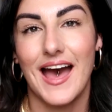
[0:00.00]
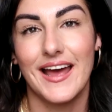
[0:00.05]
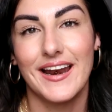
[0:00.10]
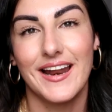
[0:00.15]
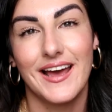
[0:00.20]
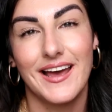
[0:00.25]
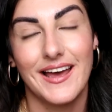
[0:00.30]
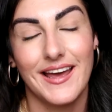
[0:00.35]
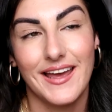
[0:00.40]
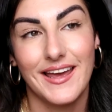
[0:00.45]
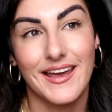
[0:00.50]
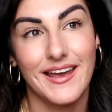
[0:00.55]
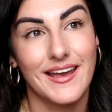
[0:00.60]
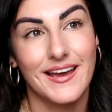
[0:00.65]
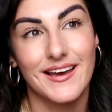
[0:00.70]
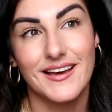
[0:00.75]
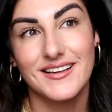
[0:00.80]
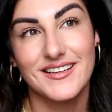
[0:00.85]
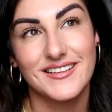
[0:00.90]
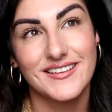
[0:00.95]
And
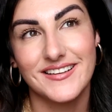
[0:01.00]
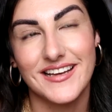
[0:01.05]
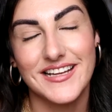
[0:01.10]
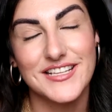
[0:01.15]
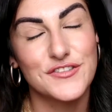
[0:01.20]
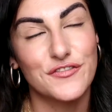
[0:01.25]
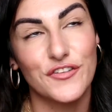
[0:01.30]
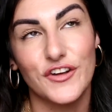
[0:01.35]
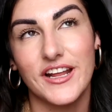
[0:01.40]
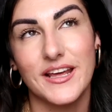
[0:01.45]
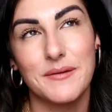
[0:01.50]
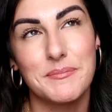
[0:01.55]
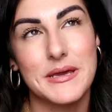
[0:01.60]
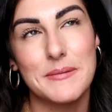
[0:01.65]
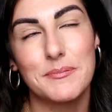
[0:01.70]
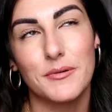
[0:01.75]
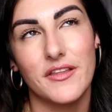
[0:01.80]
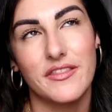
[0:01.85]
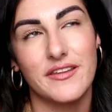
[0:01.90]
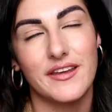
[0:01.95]
it's funny,
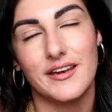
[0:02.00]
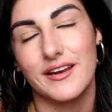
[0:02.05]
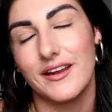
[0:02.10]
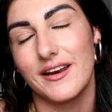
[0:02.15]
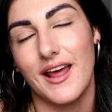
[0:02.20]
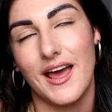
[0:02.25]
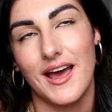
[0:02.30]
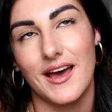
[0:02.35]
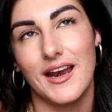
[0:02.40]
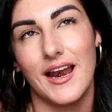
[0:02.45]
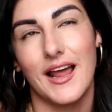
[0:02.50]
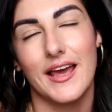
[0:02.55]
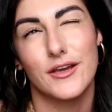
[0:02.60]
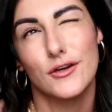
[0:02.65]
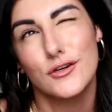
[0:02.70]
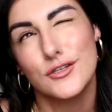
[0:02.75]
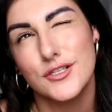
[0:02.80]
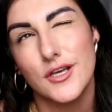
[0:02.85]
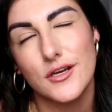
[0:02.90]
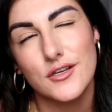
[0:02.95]
people on the internet are like,
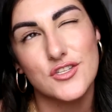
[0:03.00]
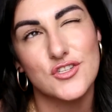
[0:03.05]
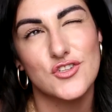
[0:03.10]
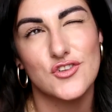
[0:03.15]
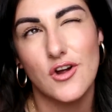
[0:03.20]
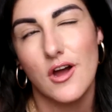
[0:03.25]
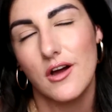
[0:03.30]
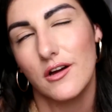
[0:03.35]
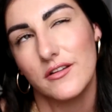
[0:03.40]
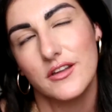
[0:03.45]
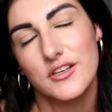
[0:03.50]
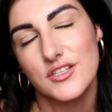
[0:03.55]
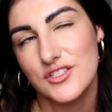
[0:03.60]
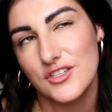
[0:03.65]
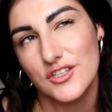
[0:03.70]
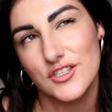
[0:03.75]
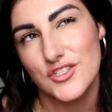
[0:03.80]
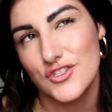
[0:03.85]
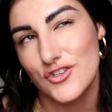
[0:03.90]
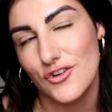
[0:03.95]
you're so strong
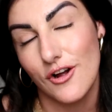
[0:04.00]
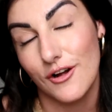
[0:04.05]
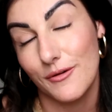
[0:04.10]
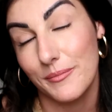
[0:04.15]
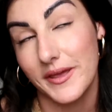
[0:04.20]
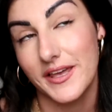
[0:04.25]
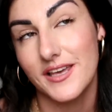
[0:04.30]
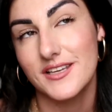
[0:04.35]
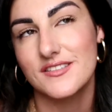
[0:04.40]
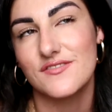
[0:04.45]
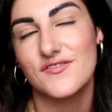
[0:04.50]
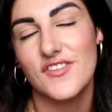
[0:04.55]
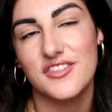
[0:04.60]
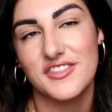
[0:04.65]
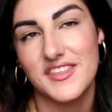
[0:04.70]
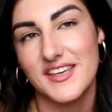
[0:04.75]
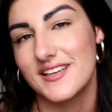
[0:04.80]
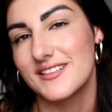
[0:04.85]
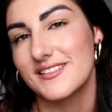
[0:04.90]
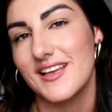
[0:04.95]
because of the
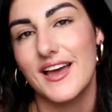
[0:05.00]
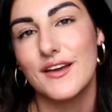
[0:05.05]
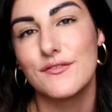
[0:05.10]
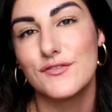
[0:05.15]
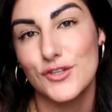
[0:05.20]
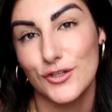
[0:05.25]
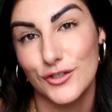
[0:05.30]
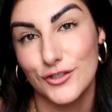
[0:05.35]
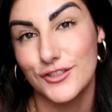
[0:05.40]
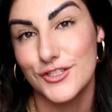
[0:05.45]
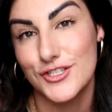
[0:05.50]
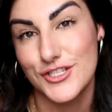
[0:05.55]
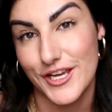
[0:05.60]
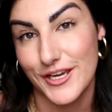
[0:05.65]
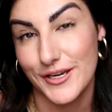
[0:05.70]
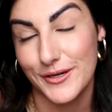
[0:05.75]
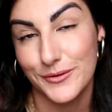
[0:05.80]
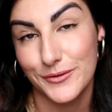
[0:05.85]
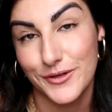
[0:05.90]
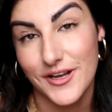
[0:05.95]
things I've told
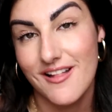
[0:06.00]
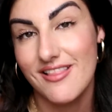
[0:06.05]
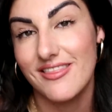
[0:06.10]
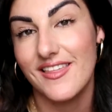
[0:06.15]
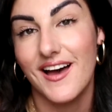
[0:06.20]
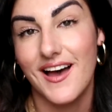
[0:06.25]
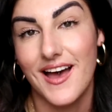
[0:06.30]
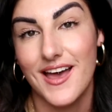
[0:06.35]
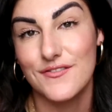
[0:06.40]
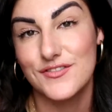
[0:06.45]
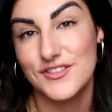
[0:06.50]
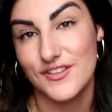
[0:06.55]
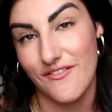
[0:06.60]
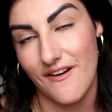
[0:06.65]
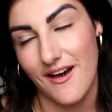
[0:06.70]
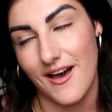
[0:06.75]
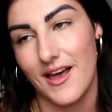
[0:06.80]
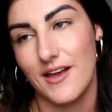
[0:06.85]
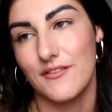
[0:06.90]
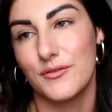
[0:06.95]
you that I've
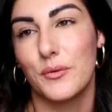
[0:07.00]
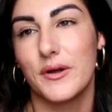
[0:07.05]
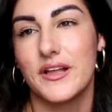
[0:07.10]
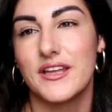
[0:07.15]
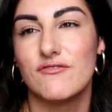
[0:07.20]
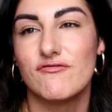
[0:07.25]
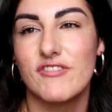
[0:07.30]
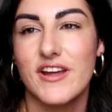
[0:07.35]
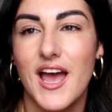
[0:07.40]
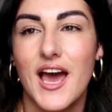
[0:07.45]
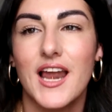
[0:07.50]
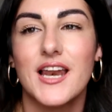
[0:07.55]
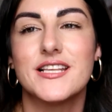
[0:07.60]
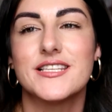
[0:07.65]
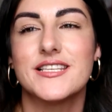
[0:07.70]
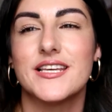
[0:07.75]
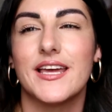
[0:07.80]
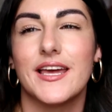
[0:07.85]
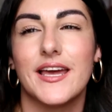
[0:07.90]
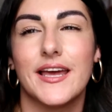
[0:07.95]
survived, when in
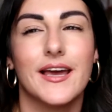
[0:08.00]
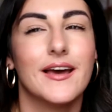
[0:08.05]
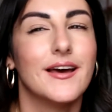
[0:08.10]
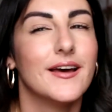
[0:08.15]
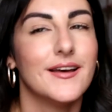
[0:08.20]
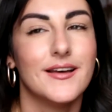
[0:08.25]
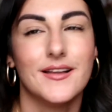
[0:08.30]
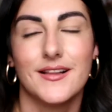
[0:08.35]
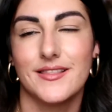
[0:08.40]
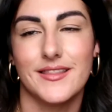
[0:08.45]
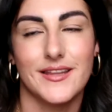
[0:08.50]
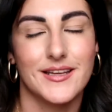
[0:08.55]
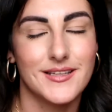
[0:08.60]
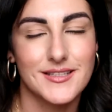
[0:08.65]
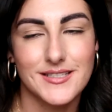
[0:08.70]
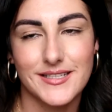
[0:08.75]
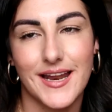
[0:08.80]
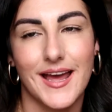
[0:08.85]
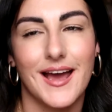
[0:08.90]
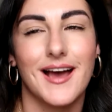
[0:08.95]
reality, the
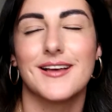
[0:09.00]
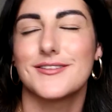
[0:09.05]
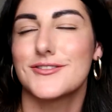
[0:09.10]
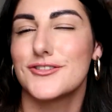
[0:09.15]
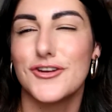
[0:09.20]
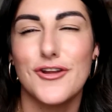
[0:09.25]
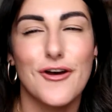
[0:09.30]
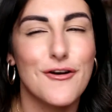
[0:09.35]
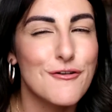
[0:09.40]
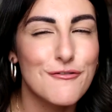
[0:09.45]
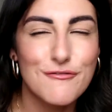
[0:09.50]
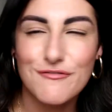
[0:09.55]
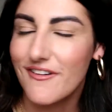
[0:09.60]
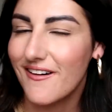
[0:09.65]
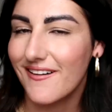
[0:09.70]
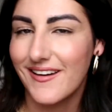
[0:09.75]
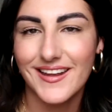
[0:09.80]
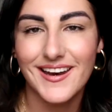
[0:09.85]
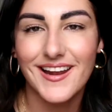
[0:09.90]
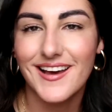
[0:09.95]
internet has no
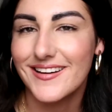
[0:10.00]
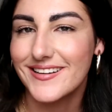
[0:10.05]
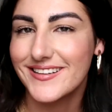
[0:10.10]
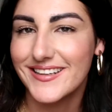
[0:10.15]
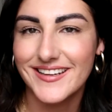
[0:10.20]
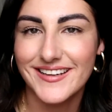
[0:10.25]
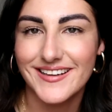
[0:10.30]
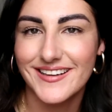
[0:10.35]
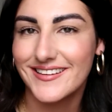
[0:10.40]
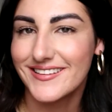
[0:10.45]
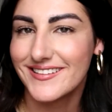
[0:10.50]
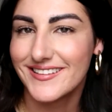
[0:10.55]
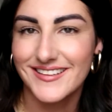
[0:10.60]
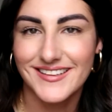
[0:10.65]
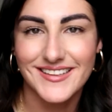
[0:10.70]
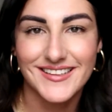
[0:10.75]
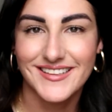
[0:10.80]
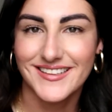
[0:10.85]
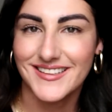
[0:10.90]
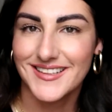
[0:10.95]
fucking idea.
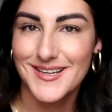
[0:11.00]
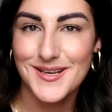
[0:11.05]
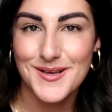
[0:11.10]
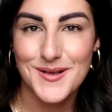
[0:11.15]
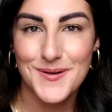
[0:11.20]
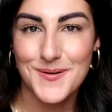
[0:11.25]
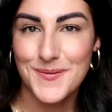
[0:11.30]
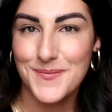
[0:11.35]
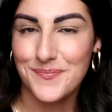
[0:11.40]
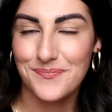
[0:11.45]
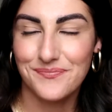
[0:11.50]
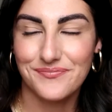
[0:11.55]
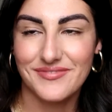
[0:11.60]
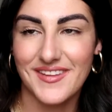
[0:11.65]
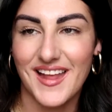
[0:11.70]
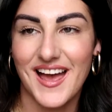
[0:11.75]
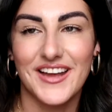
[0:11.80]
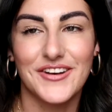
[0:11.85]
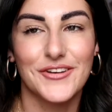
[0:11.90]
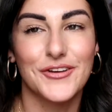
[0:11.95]

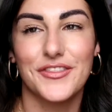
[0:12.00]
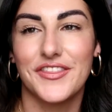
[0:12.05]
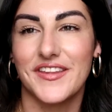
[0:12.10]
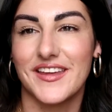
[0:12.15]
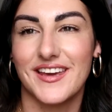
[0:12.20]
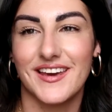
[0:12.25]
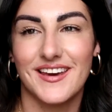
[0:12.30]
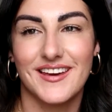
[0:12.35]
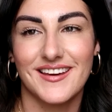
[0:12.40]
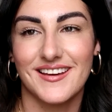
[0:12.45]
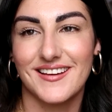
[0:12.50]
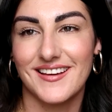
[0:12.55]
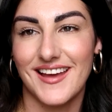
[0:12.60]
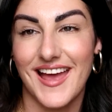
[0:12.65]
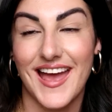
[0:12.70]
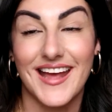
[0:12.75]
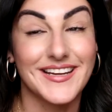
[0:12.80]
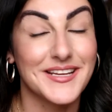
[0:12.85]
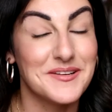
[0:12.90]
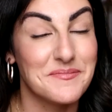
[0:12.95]
I don't think
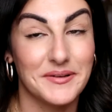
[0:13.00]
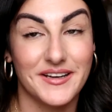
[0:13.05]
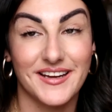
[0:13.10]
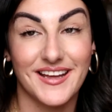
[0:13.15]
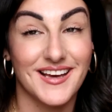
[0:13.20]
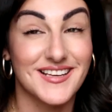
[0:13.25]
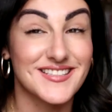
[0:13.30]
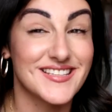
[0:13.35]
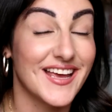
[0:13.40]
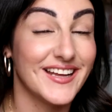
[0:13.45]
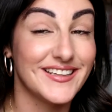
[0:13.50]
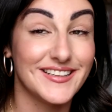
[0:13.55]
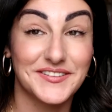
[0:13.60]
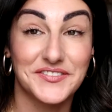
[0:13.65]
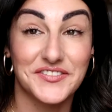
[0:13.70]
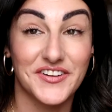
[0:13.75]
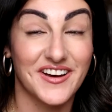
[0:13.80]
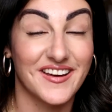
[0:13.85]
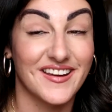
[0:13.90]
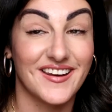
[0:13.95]
anybody has any
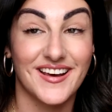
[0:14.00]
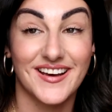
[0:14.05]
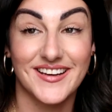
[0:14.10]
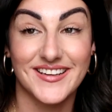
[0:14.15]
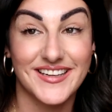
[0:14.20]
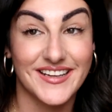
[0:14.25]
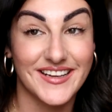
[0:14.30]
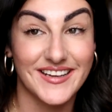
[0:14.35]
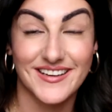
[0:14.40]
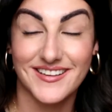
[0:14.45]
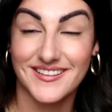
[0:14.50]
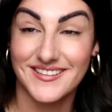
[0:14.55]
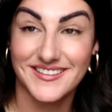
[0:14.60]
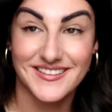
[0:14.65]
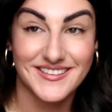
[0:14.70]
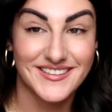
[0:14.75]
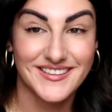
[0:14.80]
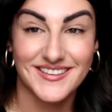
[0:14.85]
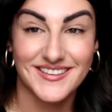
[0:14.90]
fucking idea.